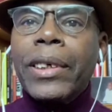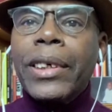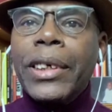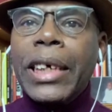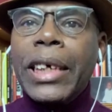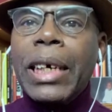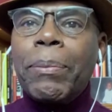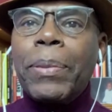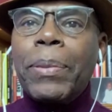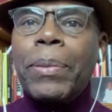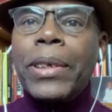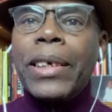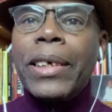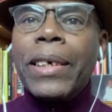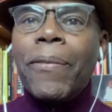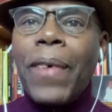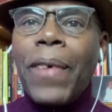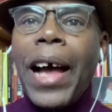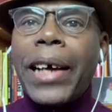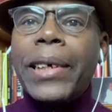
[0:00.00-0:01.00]
jabs,
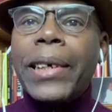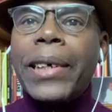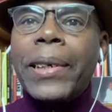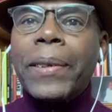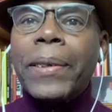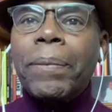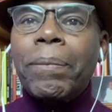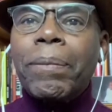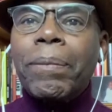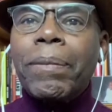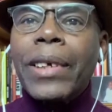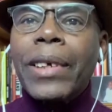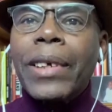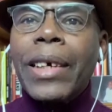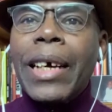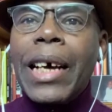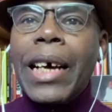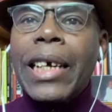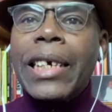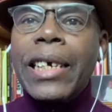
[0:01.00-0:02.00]
in fact,
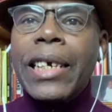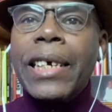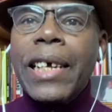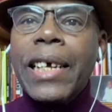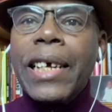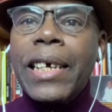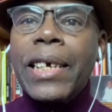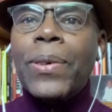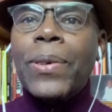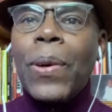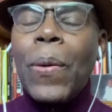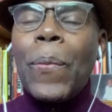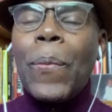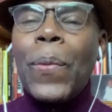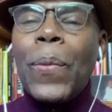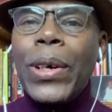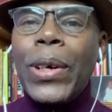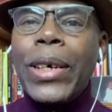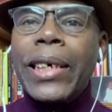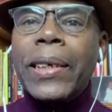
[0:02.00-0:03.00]
at his
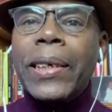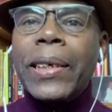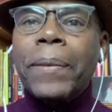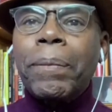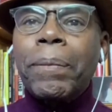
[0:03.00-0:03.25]
opponent